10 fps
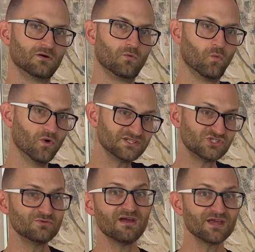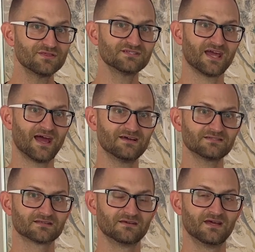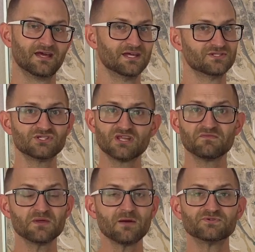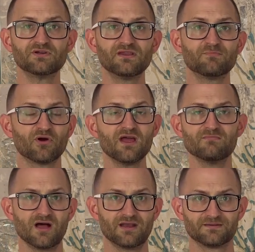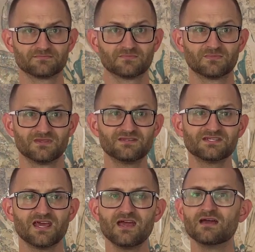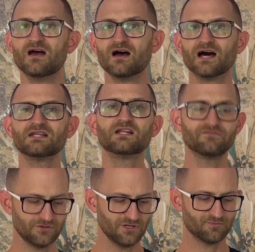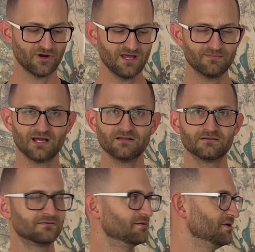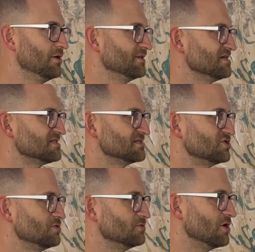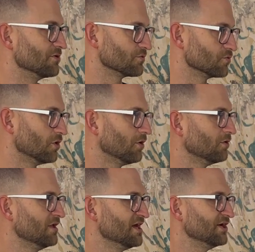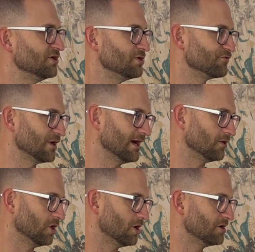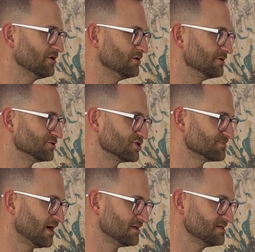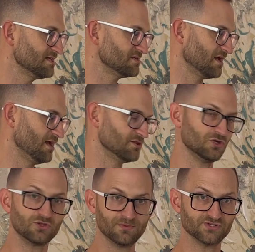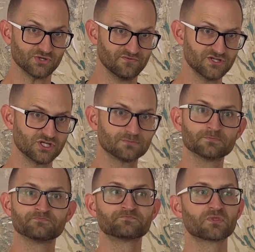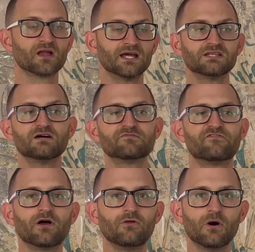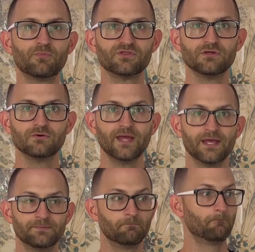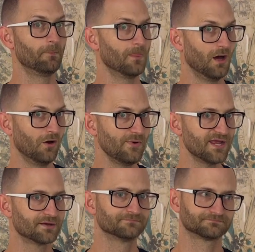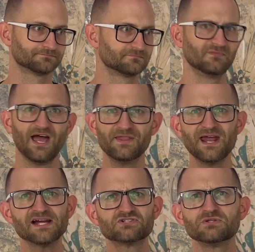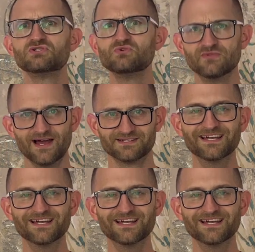Once you make this ask, just give them the opportunity to pray about it and say, hey, I'd love for you to pray about knowing this since you know the role, you know for how long, you know the church policies and the youth ministry vision. I'd love to follow up with you in a week. And then actually do that.